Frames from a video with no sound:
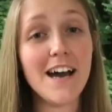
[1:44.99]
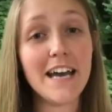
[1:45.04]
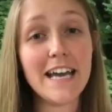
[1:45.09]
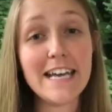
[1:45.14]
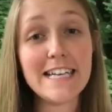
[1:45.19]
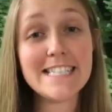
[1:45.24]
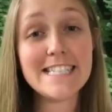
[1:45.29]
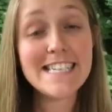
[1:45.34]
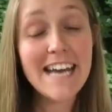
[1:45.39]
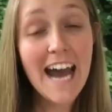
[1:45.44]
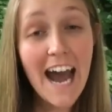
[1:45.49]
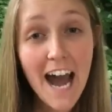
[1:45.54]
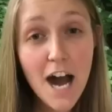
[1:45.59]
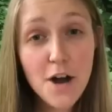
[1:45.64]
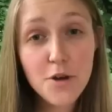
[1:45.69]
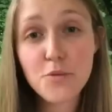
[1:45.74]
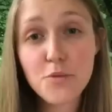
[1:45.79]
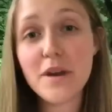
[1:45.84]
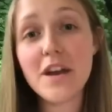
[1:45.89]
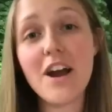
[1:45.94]
In
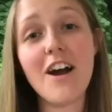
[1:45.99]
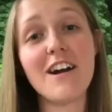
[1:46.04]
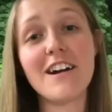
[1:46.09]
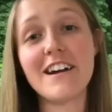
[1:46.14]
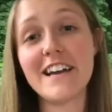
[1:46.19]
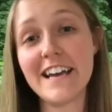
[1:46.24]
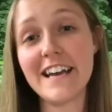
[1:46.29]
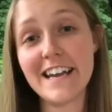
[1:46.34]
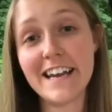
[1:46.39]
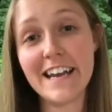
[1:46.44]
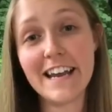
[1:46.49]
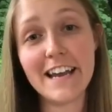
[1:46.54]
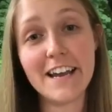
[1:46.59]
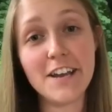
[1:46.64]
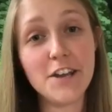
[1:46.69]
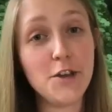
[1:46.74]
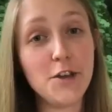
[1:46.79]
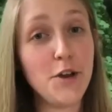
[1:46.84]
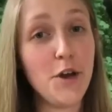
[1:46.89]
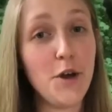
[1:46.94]
town, we are
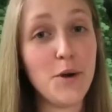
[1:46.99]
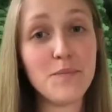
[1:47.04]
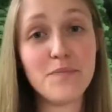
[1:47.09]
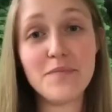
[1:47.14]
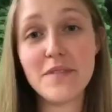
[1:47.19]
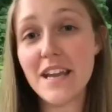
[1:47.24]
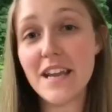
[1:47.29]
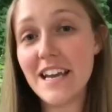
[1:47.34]
eating, you know,